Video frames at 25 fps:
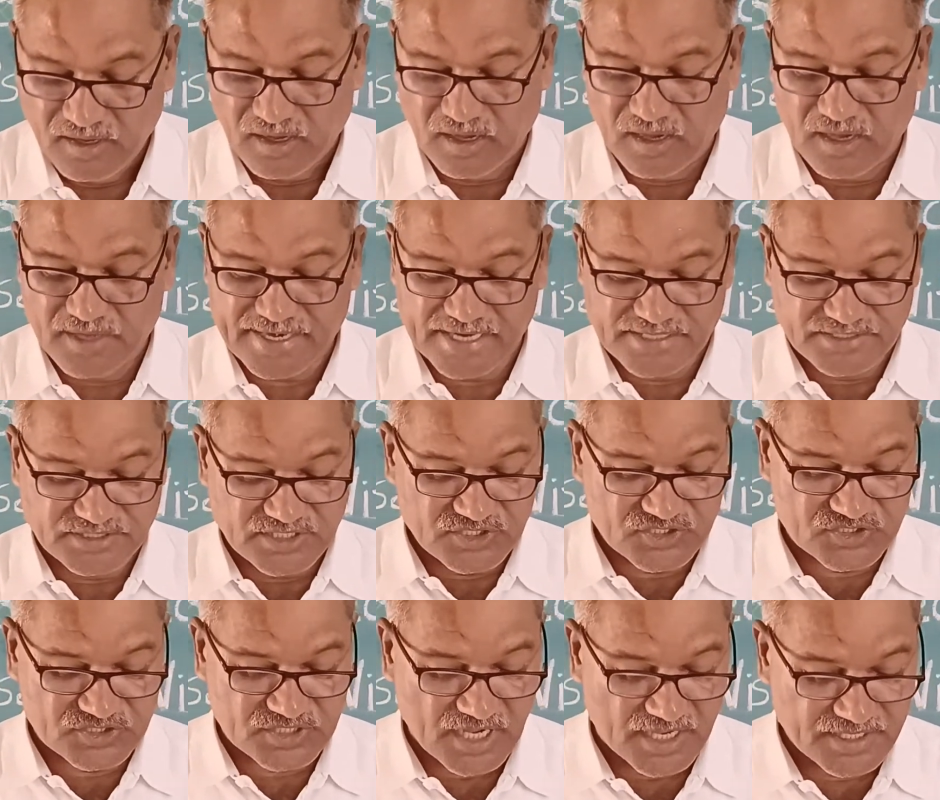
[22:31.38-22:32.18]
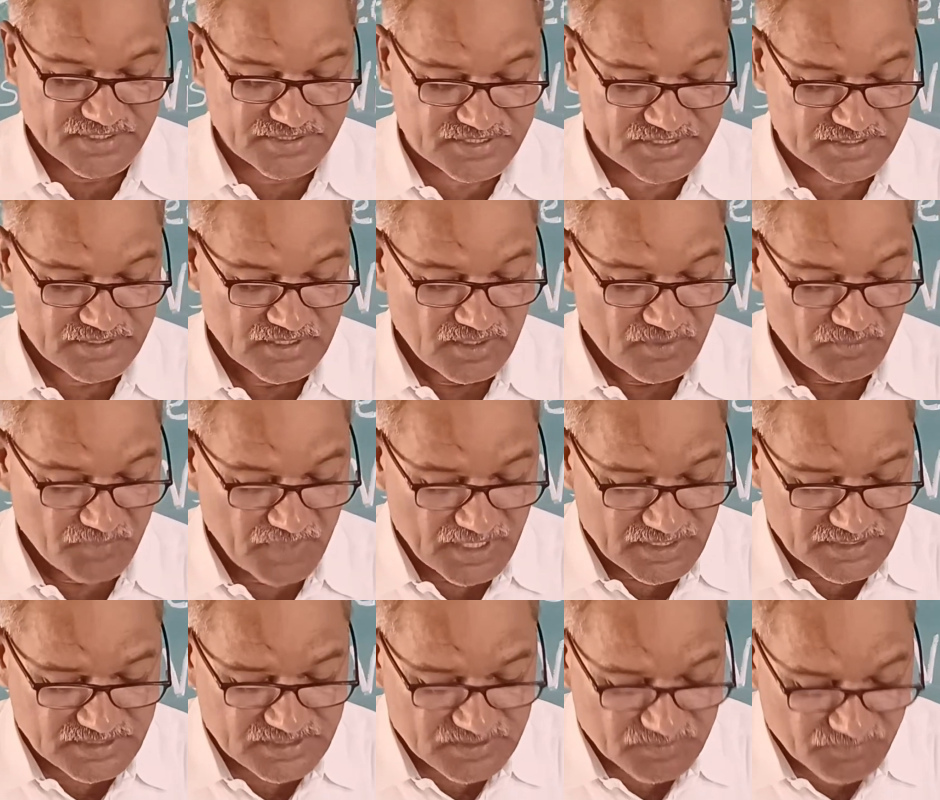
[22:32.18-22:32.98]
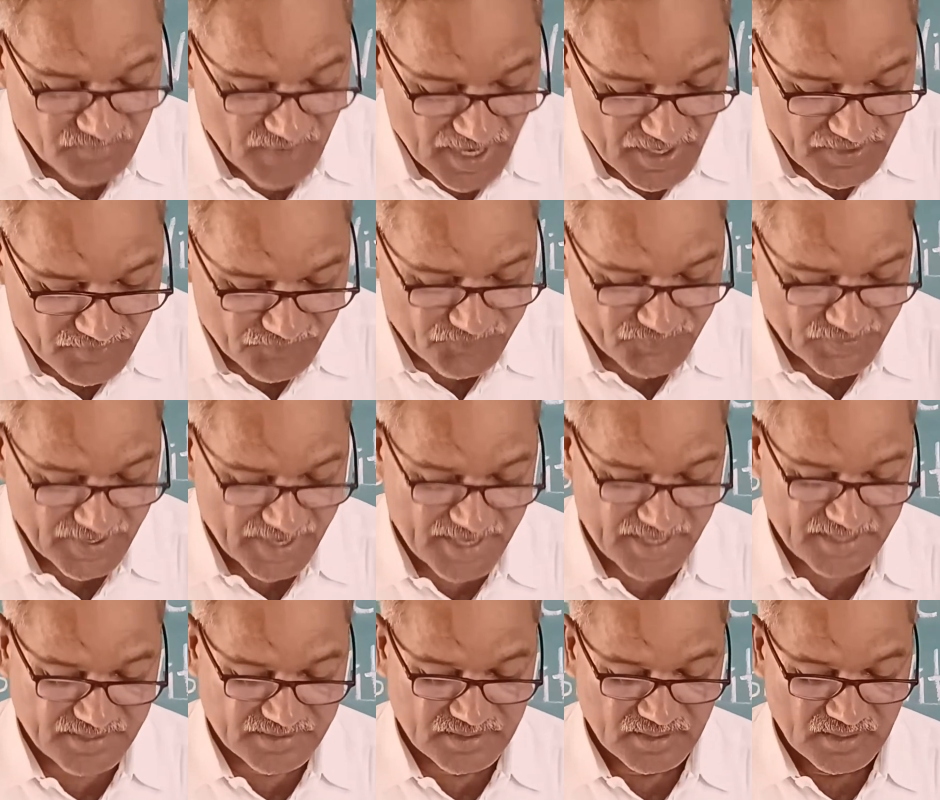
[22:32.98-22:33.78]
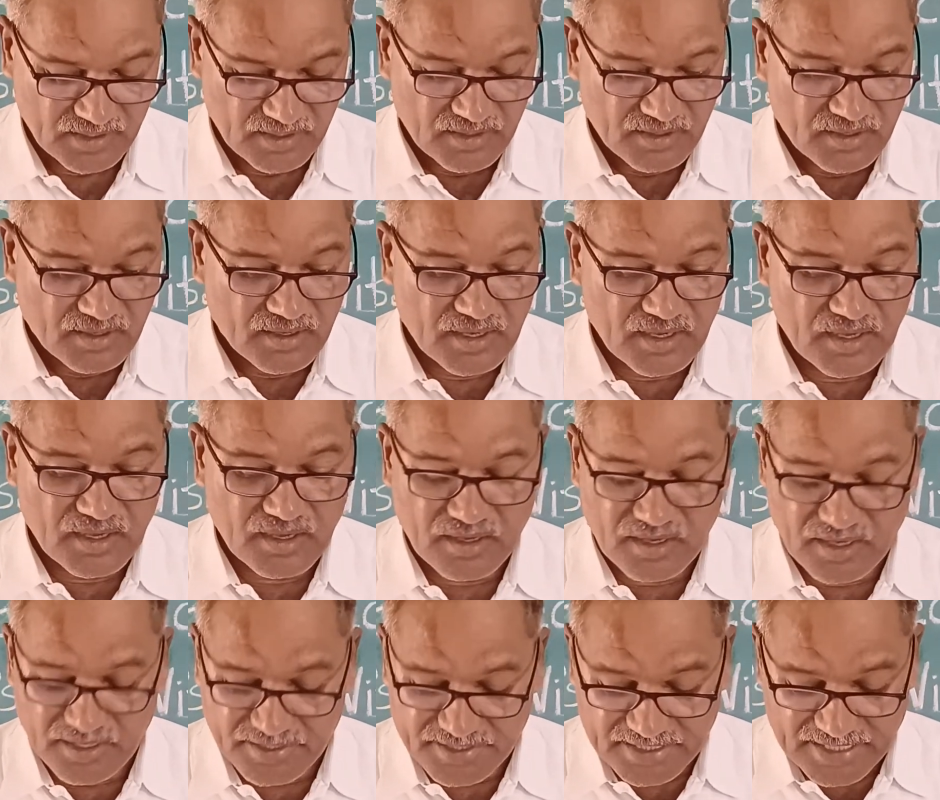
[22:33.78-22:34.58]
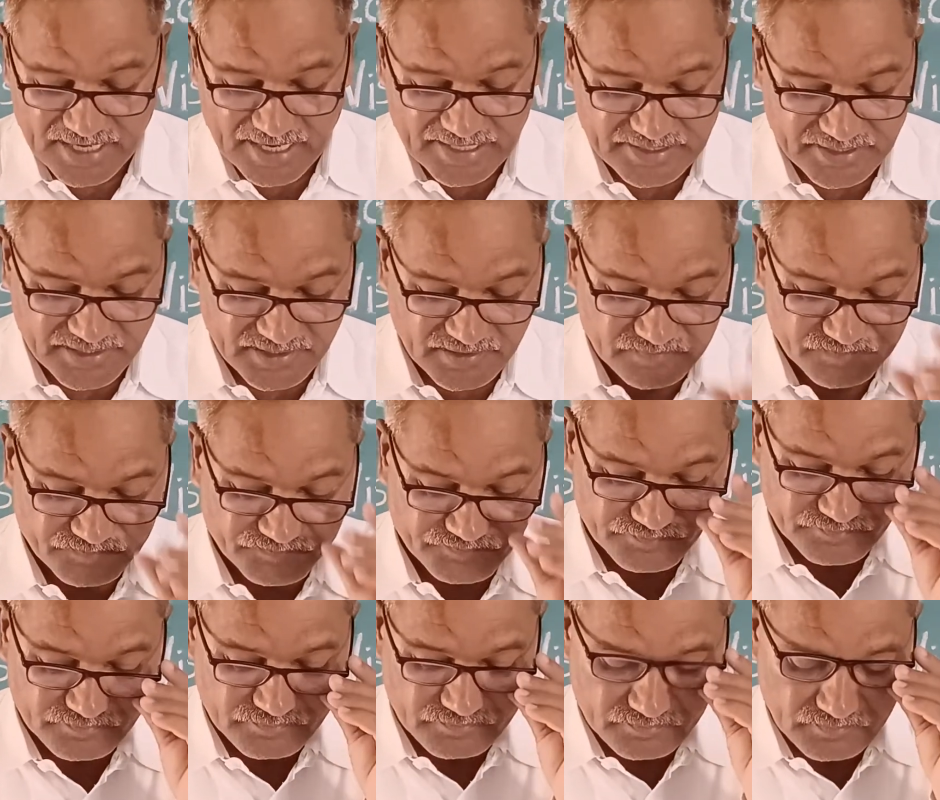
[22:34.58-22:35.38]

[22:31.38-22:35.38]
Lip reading: resistance. Means my friend, really